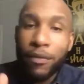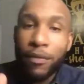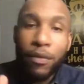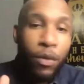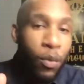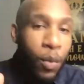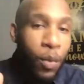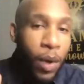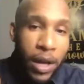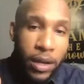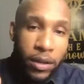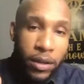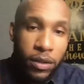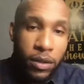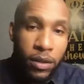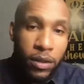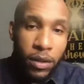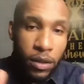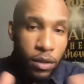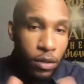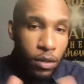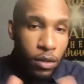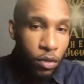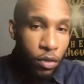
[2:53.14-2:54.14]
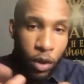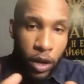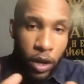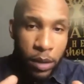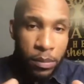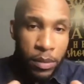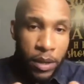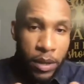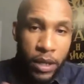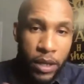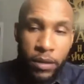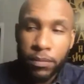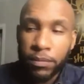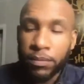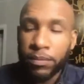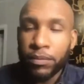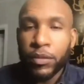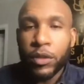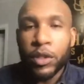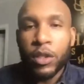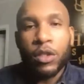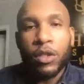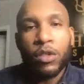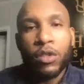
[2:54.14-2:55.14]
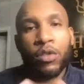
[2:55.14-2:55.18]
a West. You know what I mean? So